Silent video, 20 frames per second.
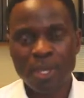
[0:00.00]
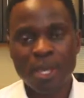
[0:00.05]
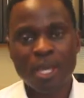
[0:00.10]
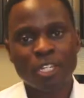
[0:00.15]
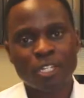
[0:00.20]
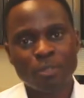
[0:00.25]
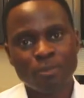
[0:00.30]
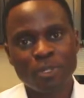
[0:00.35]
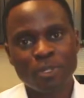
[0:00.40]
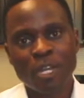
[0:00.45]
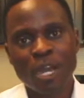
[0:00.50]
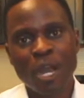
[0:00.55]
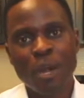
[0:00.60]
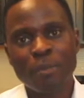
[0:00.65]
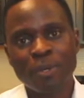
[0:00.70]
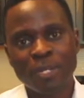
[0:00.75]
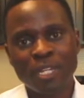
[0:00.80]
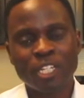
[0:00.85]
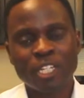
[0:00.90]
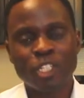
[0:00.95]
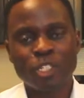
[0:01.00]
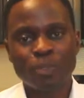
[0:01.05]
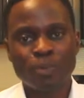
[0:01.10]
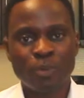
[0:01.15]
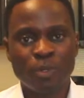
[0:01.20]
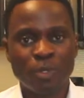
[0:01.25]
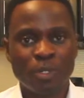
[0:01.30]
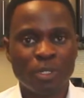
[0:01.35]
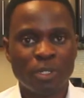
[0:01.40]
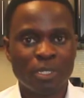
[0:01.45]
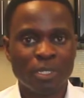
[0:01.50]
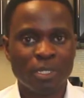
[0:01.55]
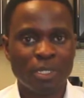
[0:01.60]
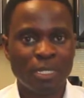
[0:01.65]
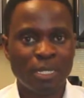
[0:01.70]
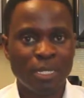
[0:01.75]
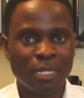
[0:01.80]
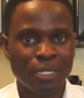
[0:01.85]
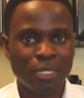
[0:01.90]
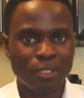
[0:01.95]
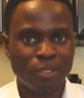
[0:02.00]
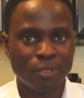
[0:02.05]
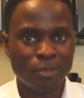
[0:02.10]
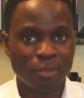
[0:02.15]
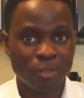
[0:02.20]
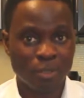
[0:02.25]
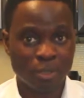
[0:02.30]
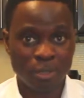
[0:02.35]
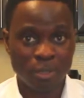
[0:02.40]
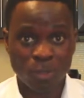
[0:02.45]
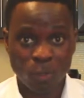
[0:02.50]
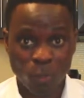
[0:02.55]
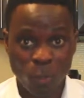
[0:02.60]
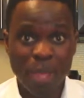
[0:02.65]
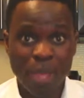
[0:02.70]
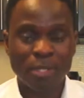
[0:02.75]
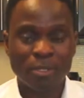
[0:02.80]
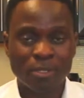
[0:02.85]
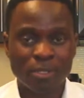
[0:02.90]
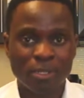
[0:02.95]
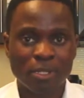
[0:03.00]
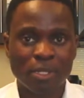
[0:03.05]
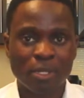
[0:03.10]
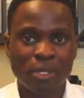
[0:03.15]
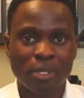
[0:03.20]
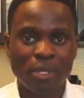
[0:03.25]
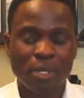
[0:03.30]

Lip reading: And to become an expert in the West,